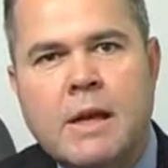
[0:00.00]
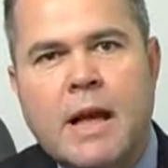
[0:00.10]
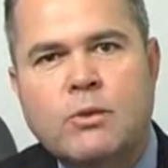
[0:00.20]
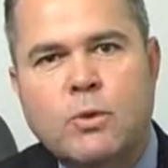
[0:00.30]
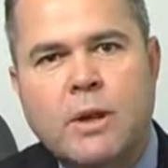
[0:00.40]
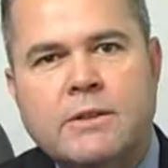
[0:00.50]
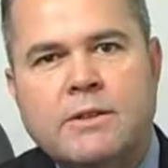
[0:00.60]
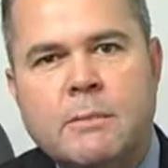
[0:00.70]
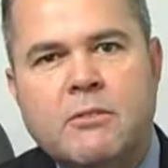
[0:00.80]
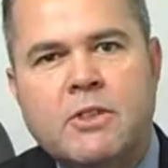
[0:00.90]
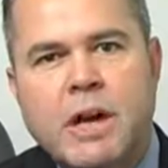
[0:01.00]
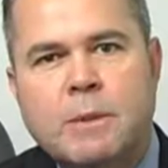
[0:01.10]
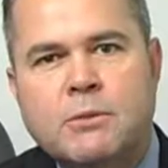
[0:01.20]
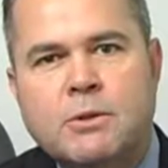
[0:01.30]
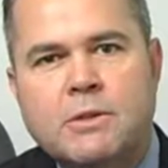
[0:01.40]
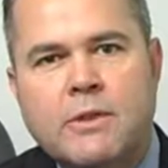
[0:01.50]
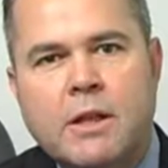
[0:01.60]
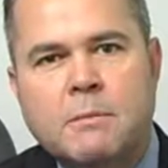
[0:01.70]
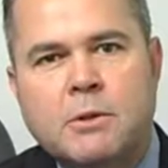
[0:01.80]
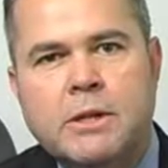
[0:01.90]
as as some of the options
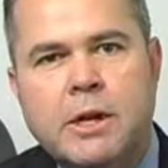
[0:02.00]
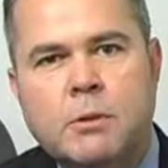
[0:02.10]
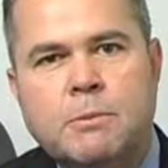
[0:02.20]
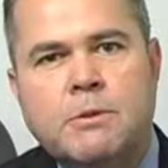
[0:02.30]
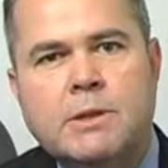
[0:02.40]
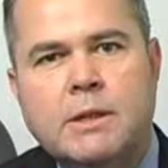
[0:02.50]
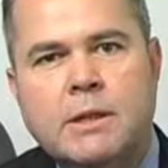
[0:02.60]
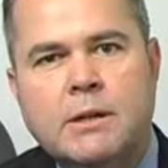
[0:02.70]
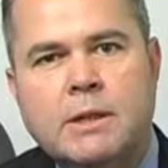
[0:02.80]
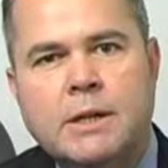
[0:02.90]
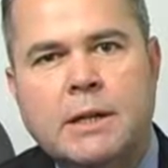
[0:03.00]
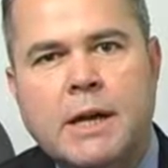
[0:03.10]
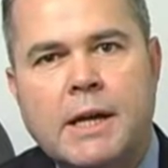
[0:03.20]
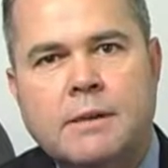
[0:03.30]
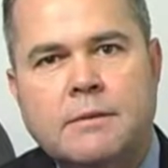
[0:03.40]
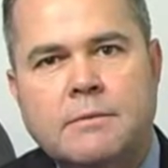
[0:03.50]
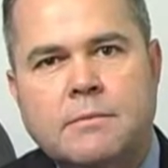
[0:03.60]
available to help you see clearly again.